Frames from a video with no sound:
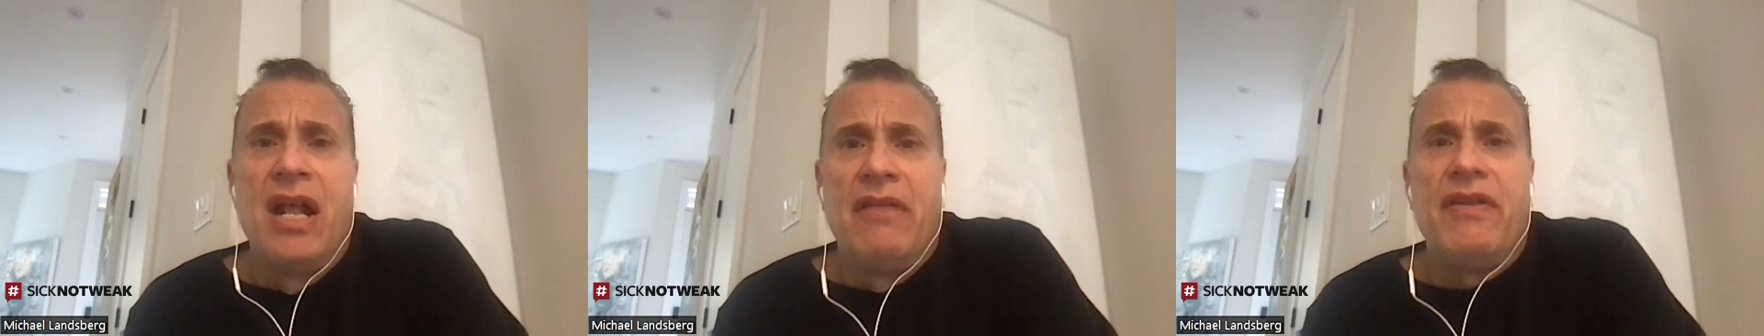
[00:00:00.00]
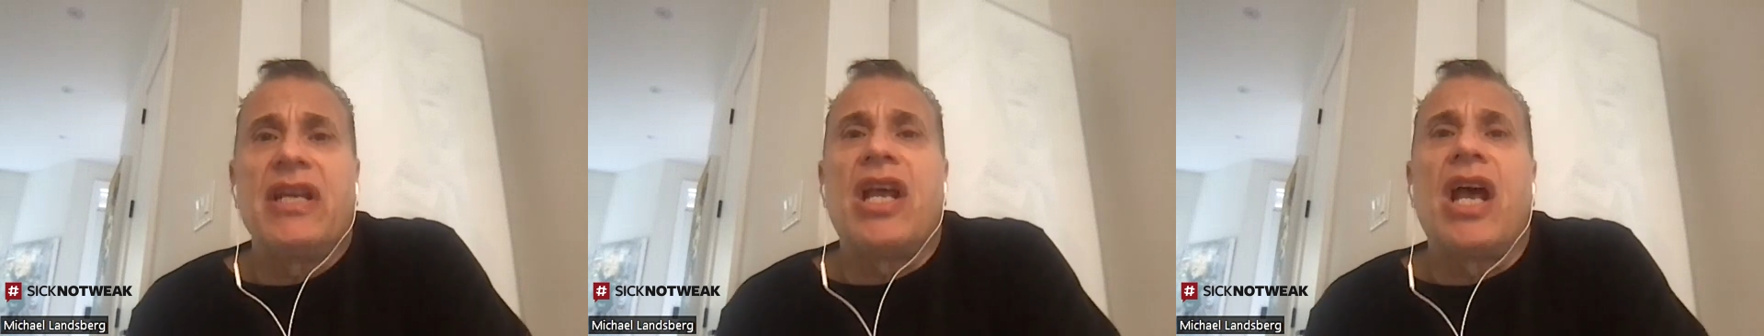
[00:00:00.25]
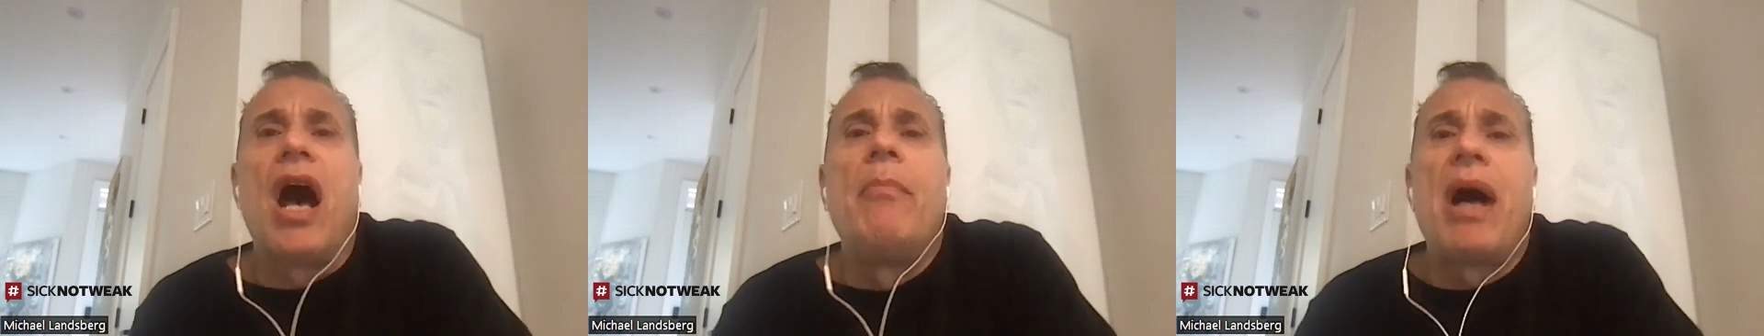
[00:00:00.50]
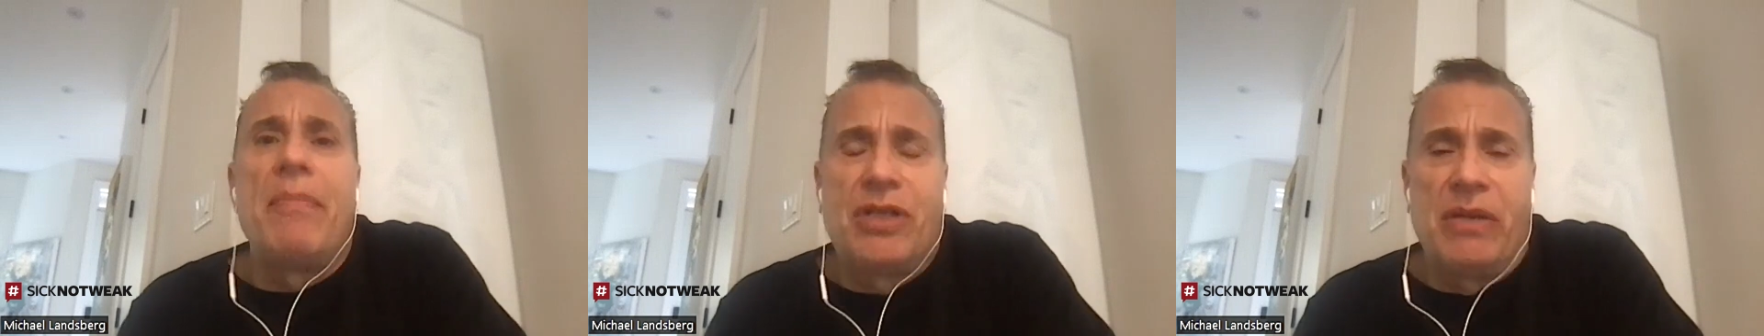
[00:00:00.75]
then
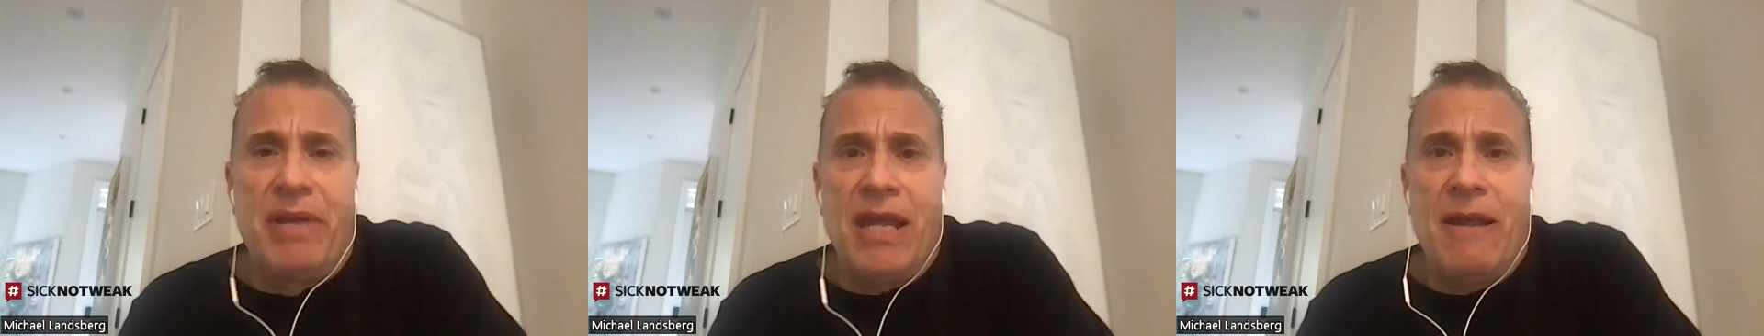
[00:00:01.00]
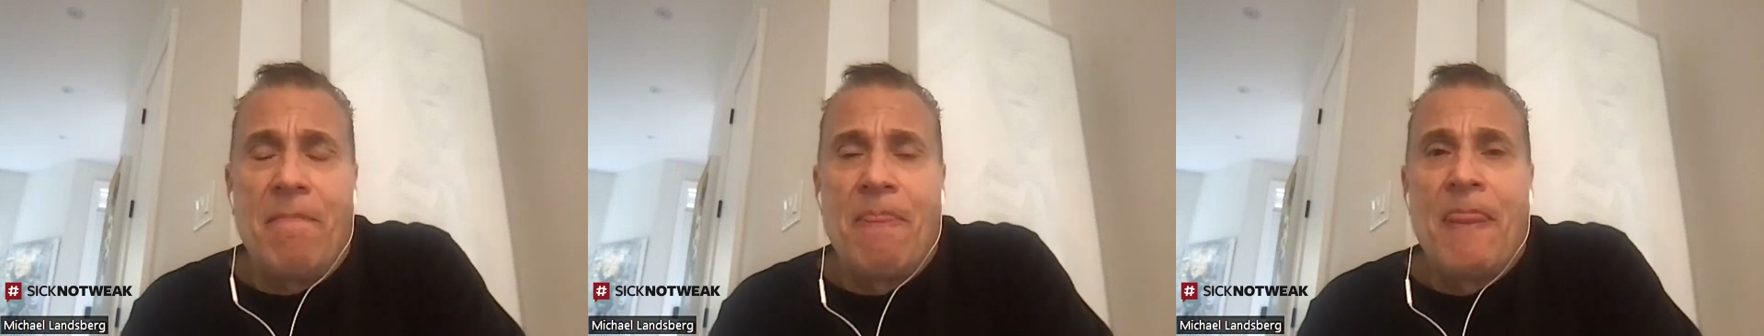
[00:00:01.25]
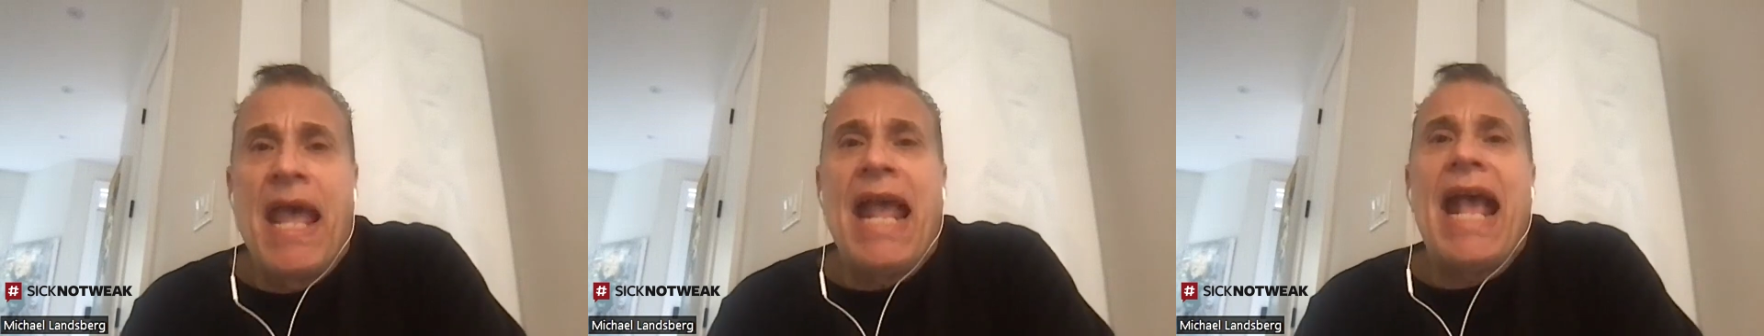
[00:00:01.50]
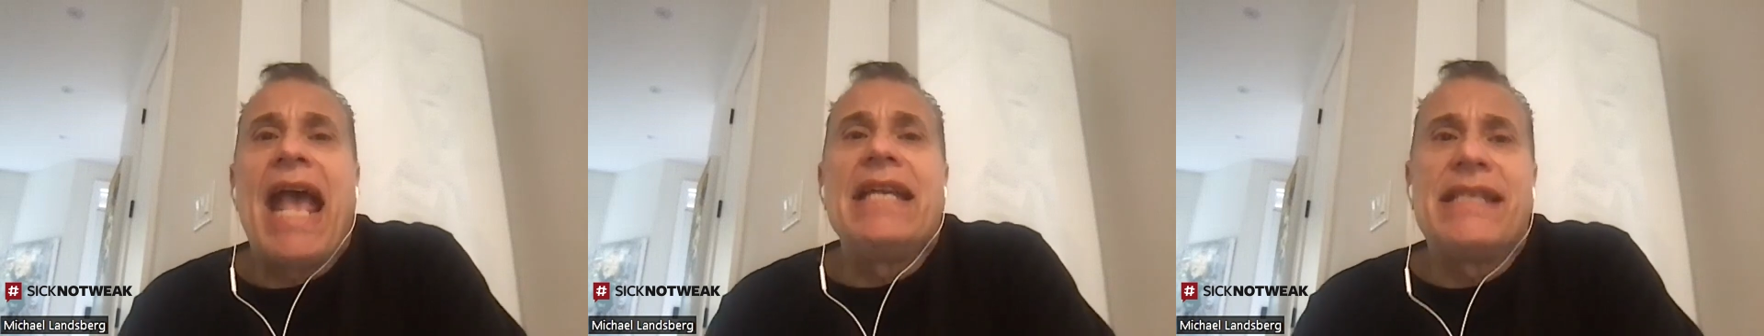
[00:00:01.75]
come up to me
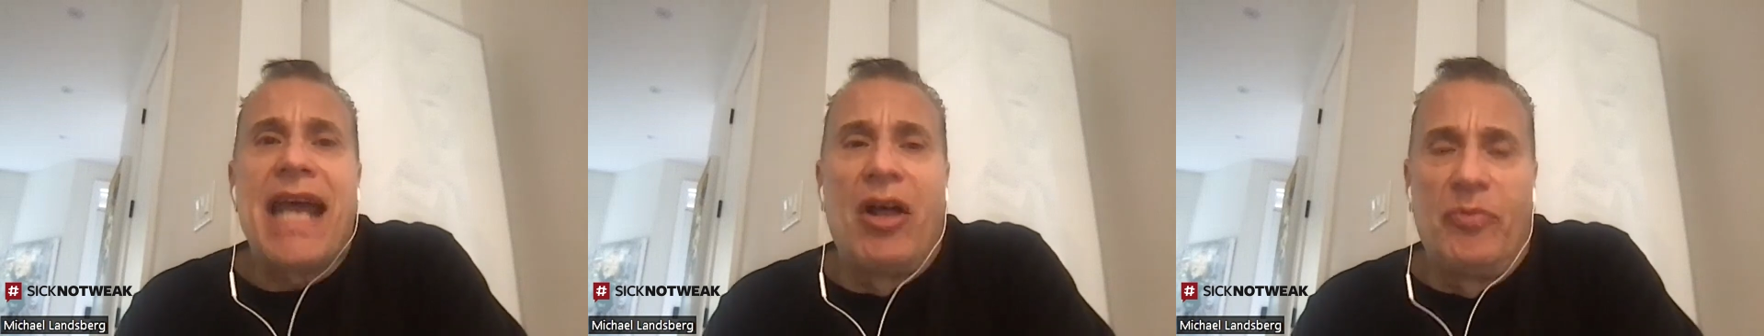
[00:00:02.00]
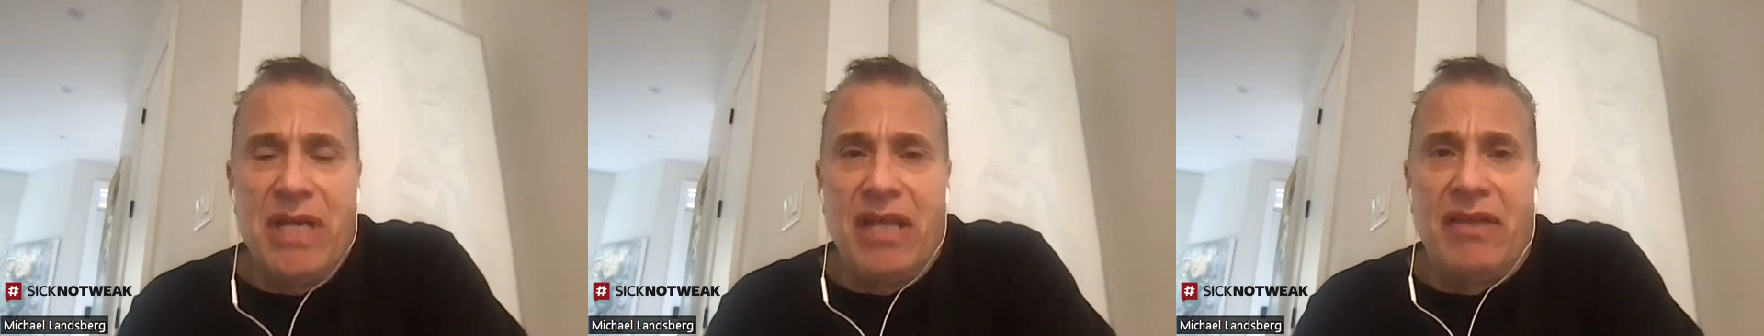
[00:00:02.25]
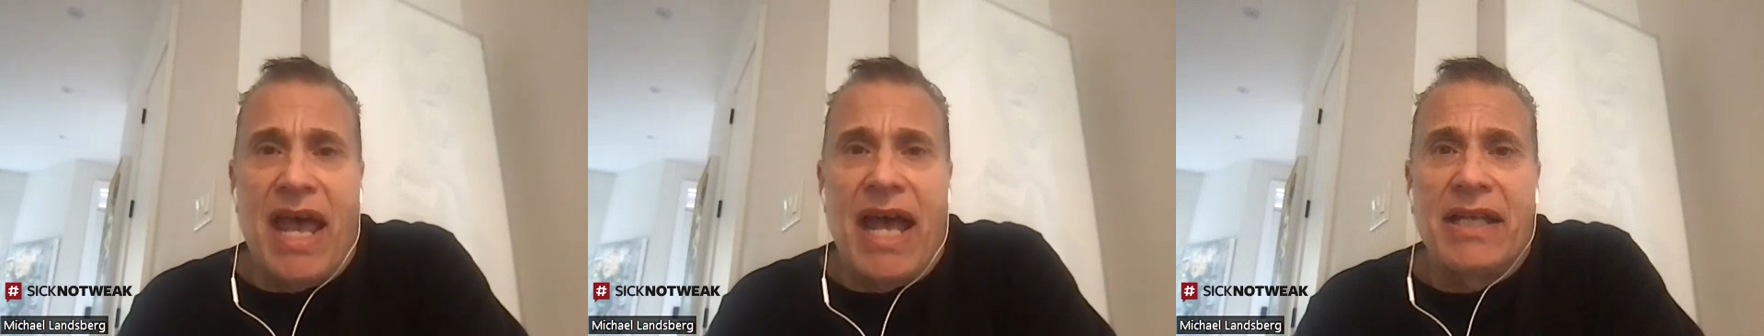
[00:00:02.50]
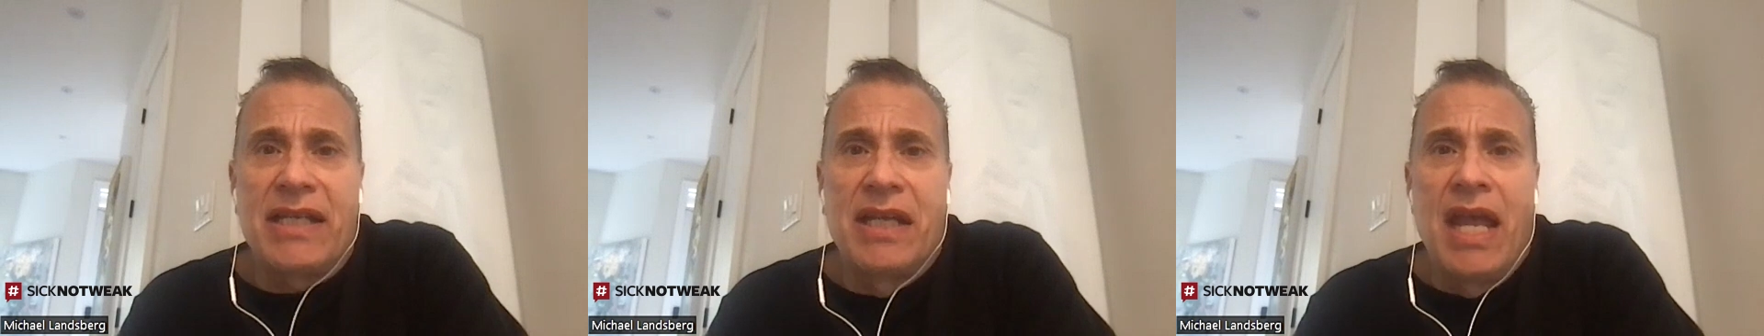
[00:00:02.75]
and tell me
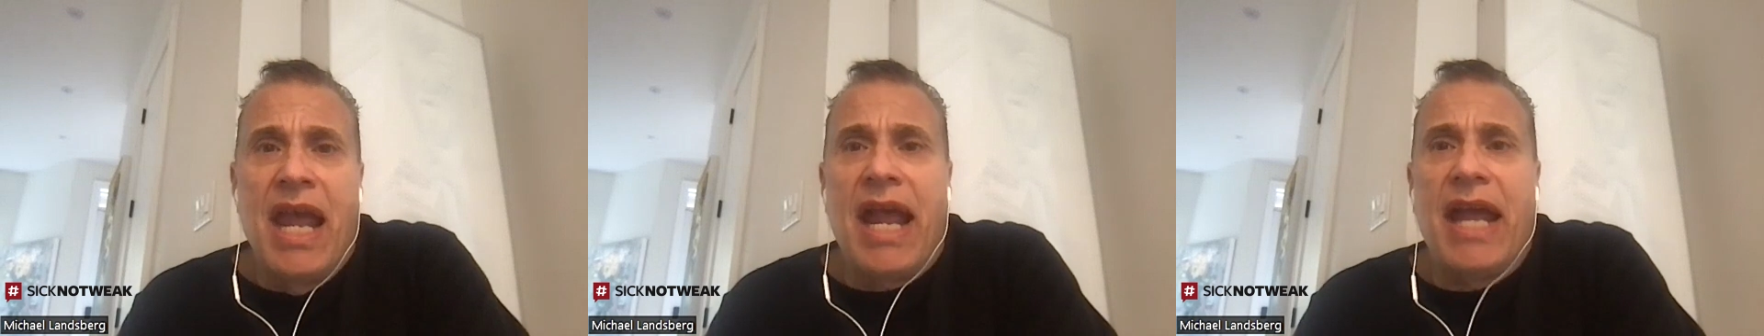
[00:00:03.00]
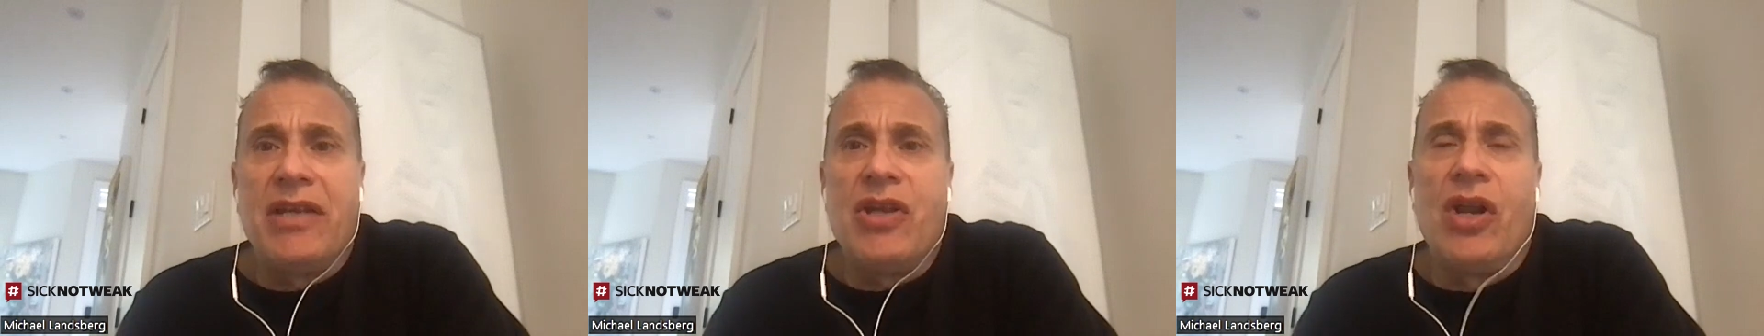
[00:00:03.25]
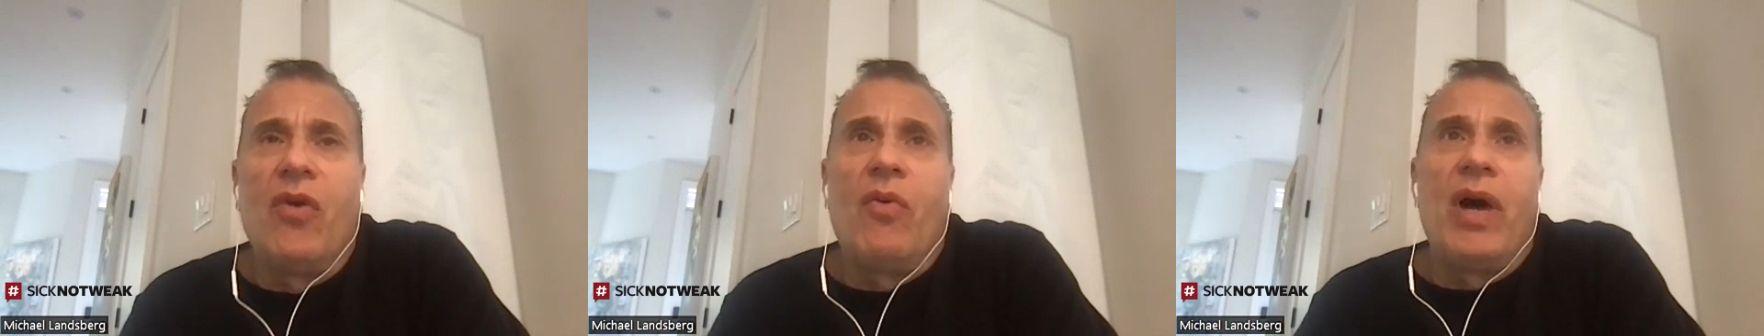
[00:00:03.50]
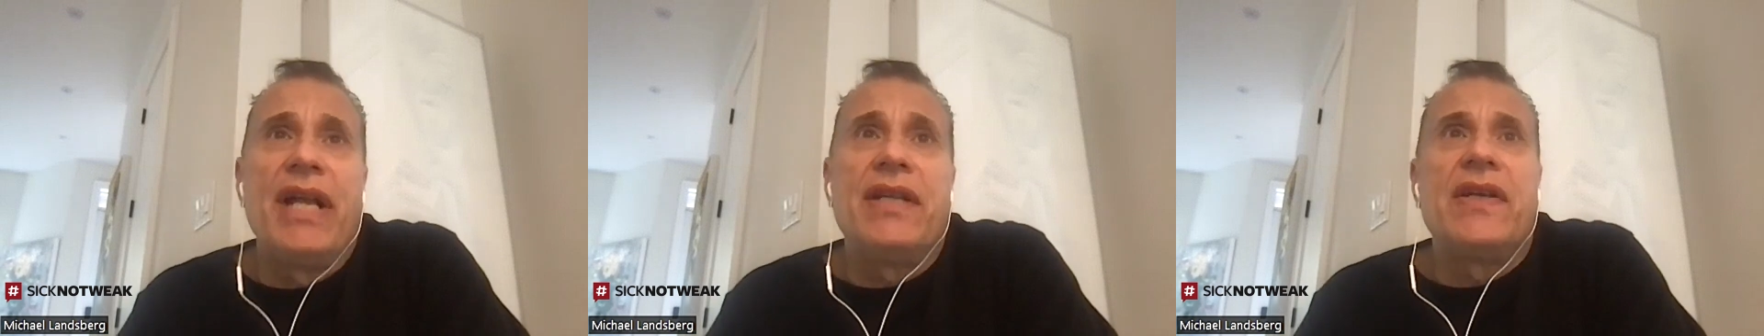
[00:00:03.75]
that. And you know
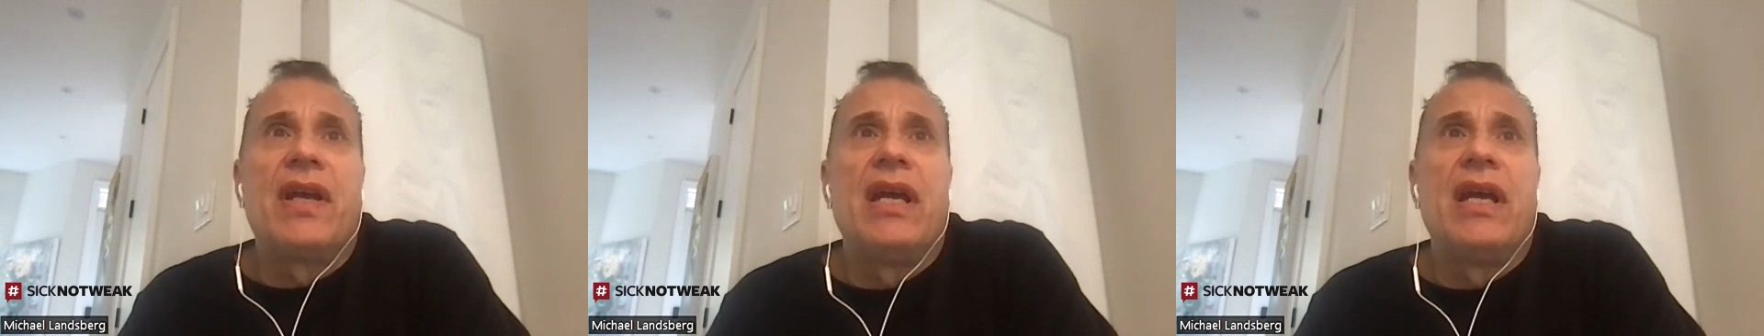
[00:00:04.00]
what?